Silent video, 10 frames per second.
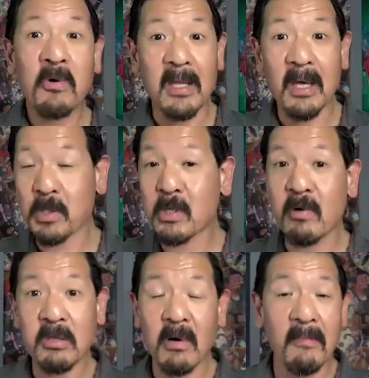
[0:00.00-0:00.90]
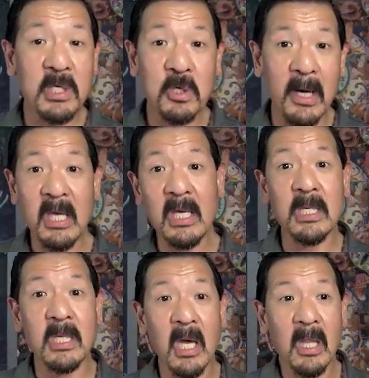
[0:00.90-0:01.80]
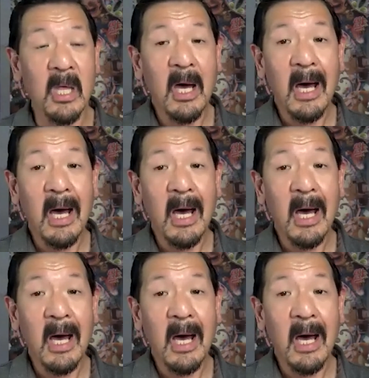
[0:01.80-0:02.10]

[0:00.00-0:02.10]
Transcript: That was great throughout my 20s. And